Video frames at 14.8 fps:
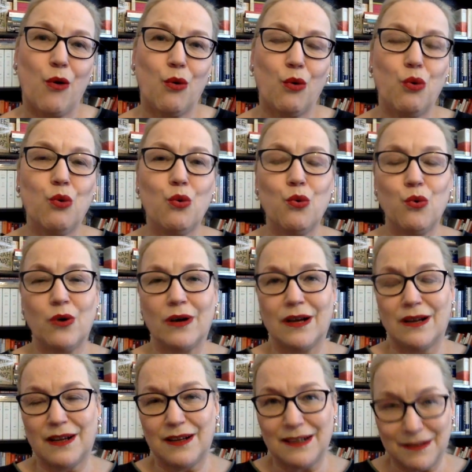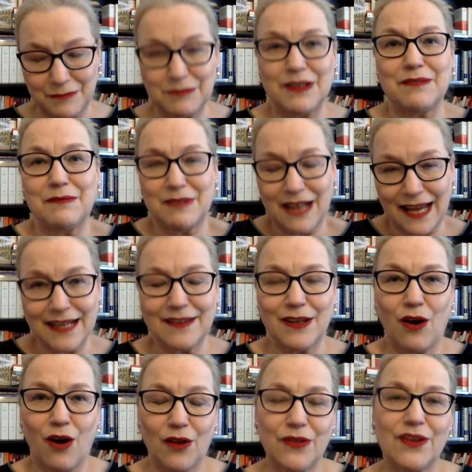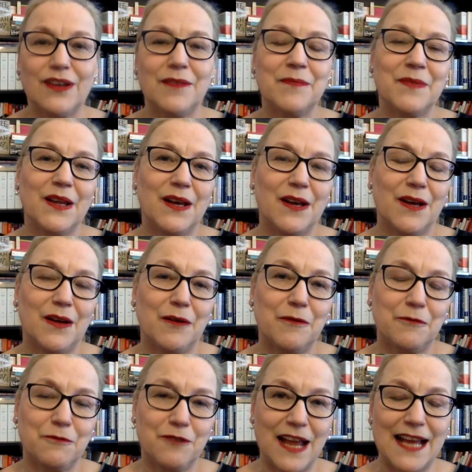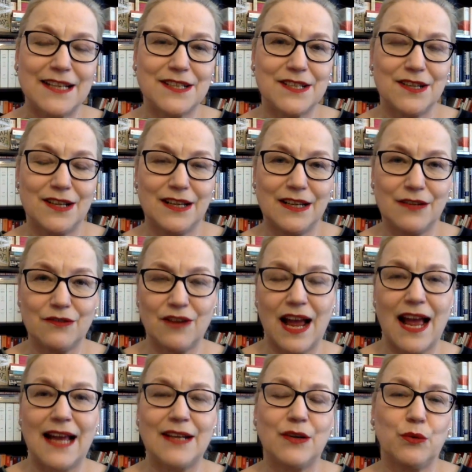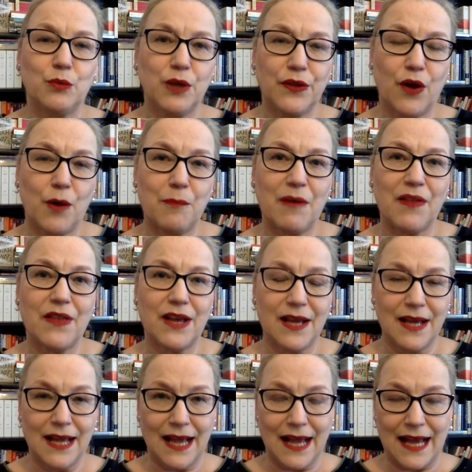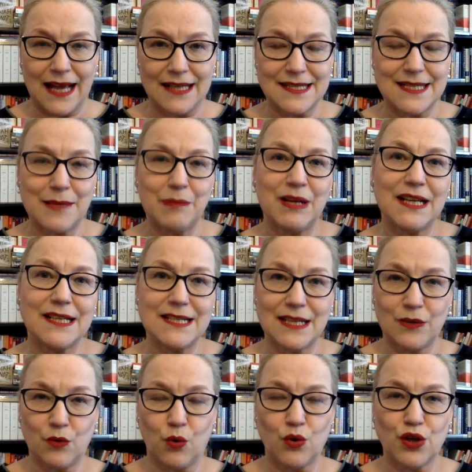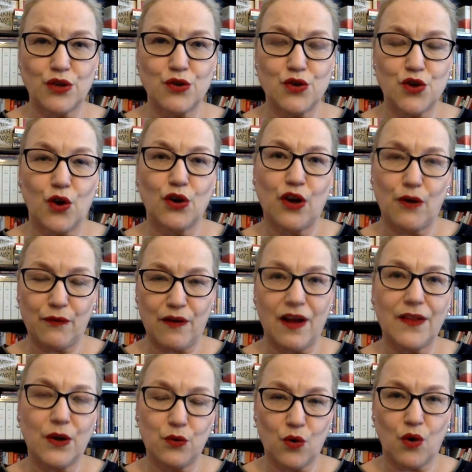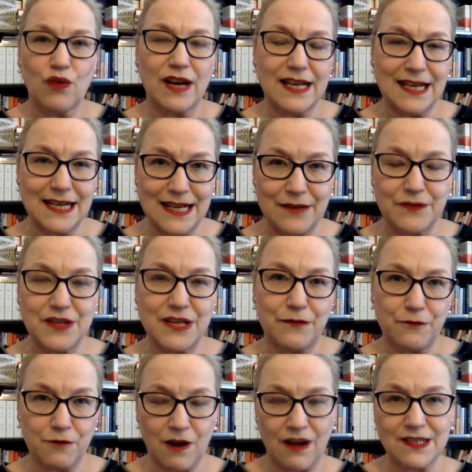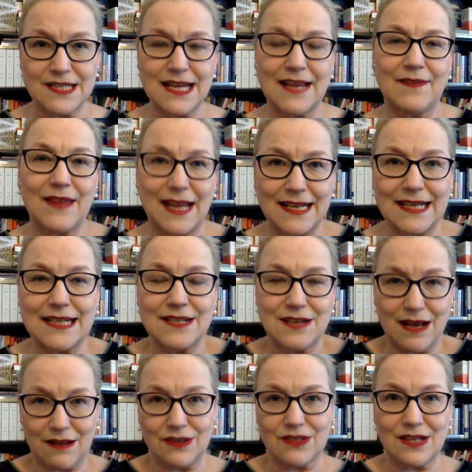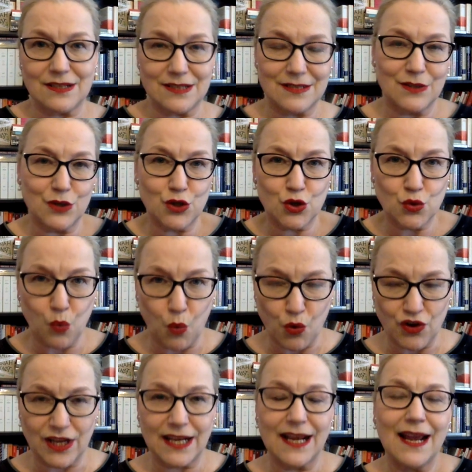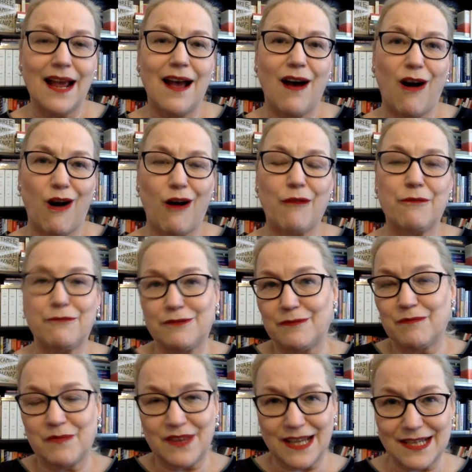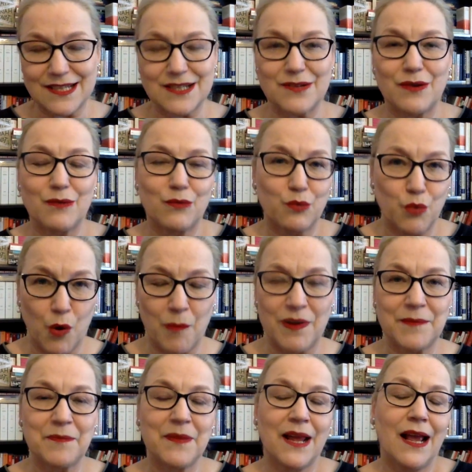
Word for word: who, uh, like the author, uh, fled Iran with her mother and siblings in order to join her father, who already lives in France. And then it tells us the story of this woman.